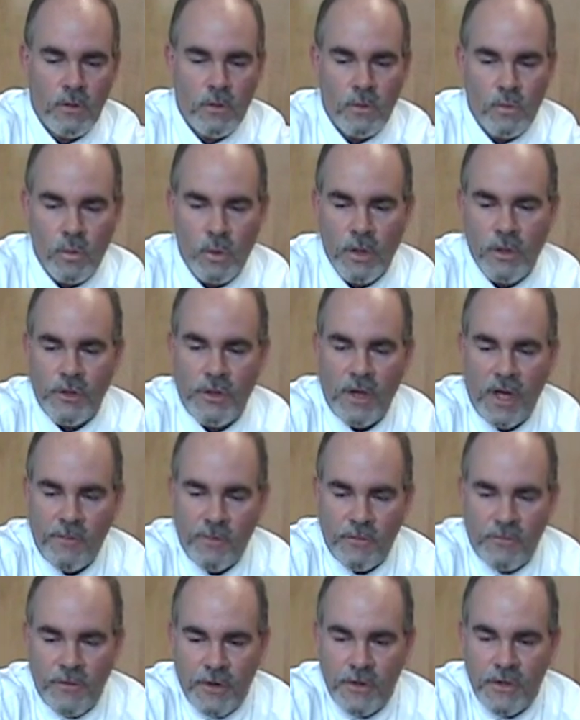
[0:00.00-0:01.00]
where you have
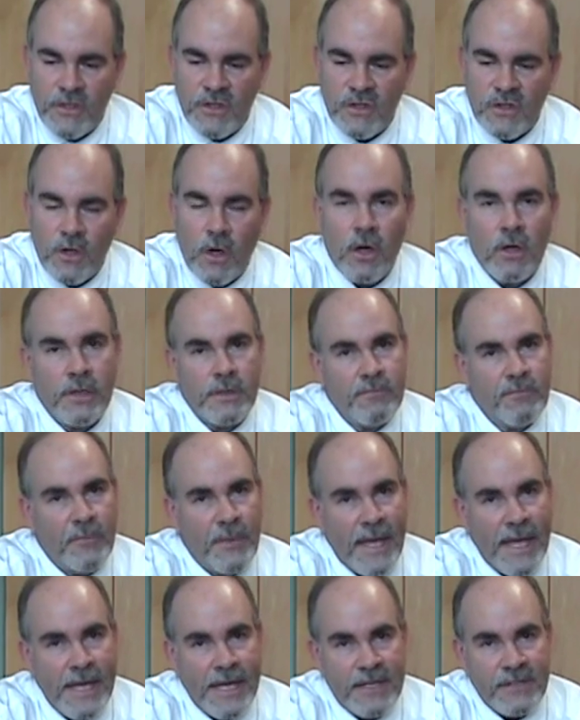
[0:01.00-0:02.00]
a very solid
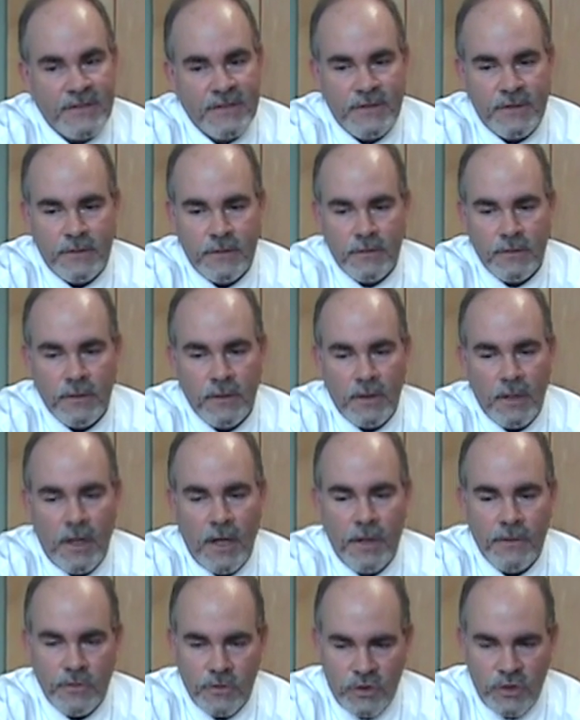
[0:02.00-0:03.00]
base
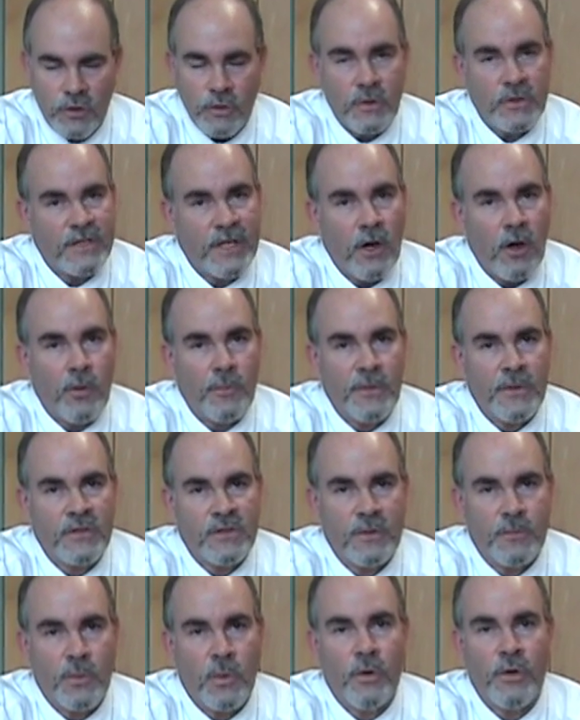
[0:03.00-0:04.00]
and the shoe is helping
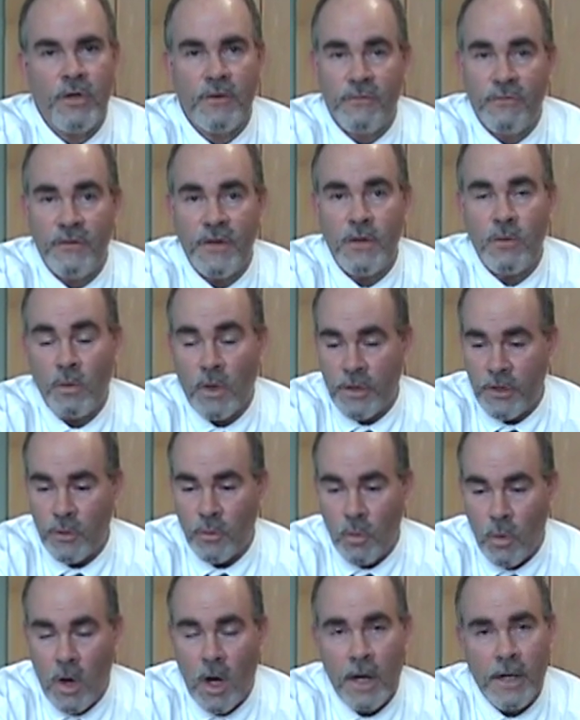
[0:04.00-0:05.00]
support your feet while you're
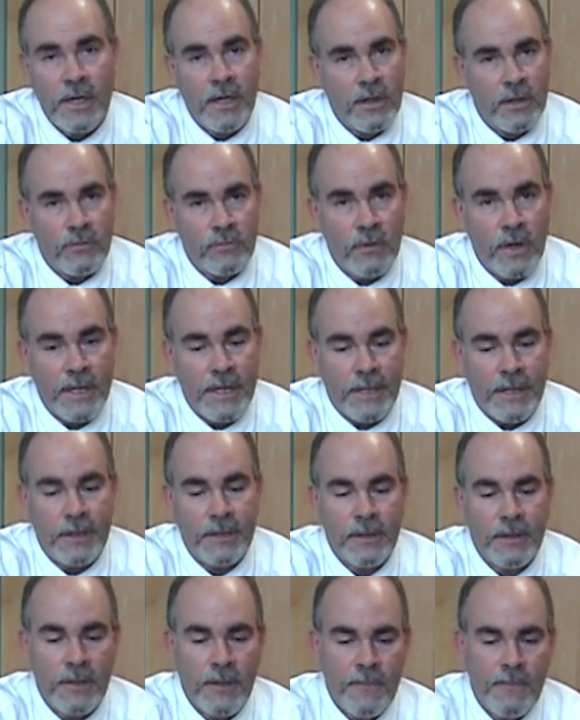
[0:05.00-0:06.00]
walking and running,
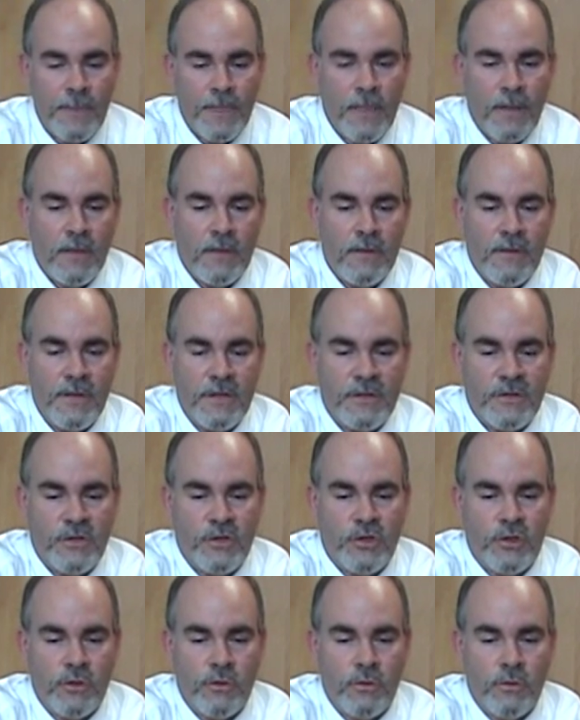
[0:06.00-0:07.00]
this
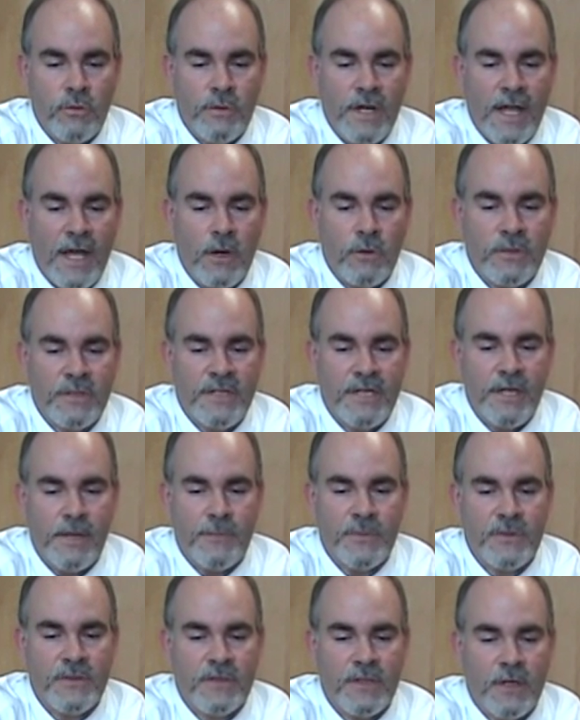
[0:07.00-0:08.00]
shoe now
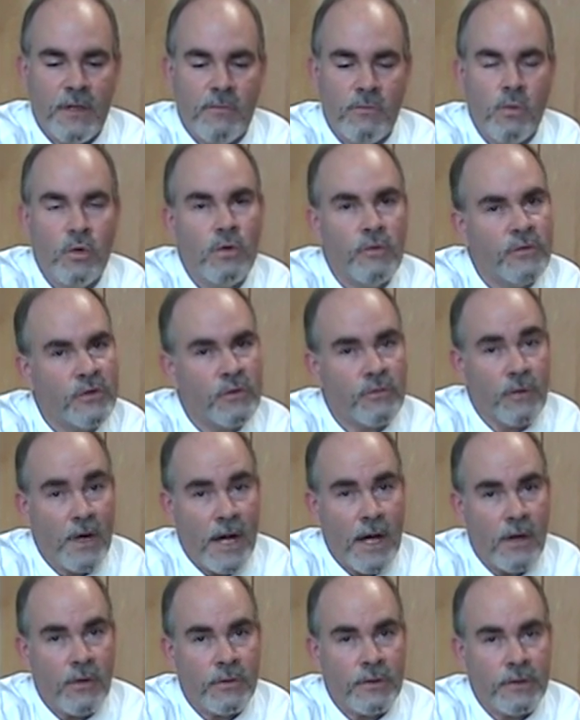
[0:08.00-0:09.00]
tips and moves
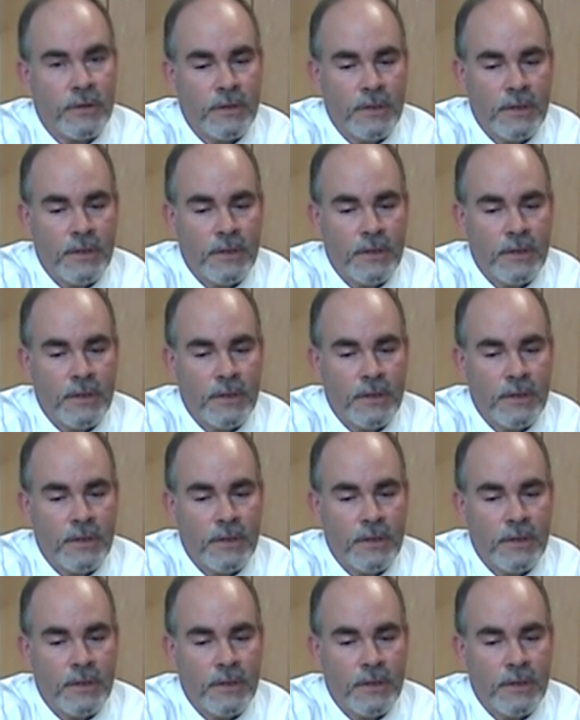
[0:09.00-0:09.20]
around